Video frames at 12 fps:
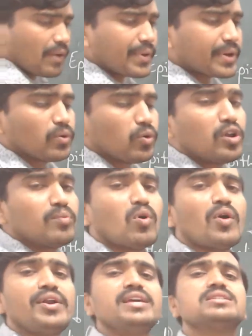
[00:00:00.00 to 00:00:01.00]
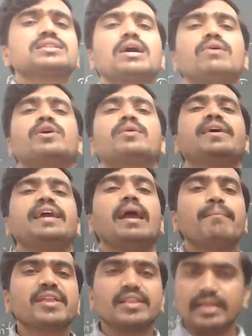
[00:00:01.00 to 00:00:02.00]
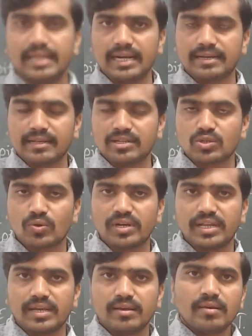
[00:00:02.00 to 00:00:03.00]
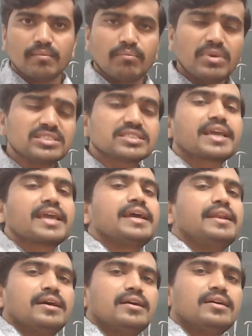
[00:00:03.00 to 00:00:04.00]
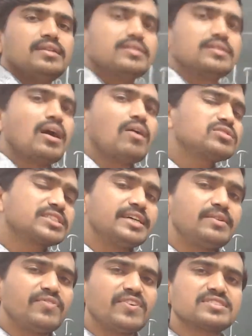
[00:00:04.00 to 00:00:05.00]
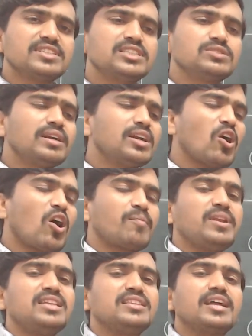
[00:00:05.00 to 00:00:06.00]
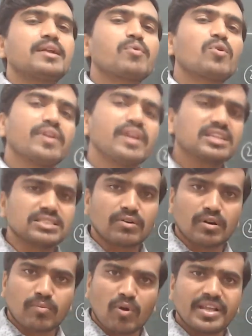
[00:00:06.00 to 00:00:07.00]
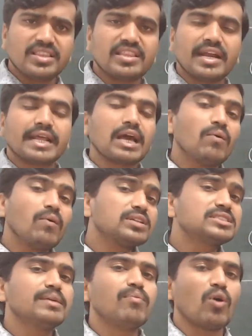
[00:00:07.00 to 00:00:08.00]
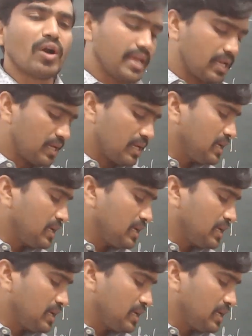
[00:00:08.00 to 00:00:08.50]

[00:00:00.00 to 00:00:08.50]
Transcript: our whole body is covered by epithelial tissue only. Means skin. Our skin function is what? Normally that protects our body, that covers the body.